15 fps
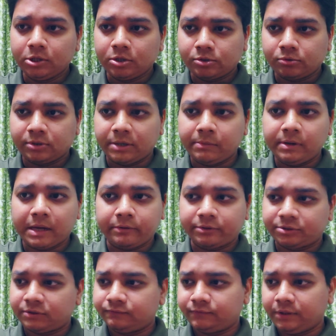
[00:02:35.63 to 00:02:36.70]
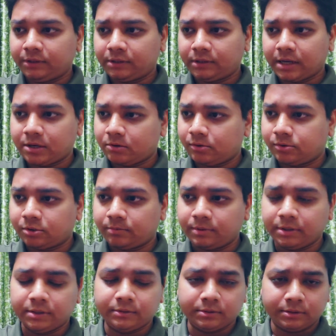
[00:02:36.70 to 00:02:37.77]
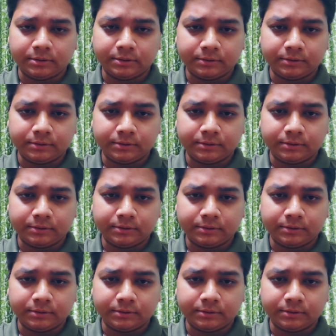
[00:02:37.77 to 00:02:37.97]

So table calculation filter can also be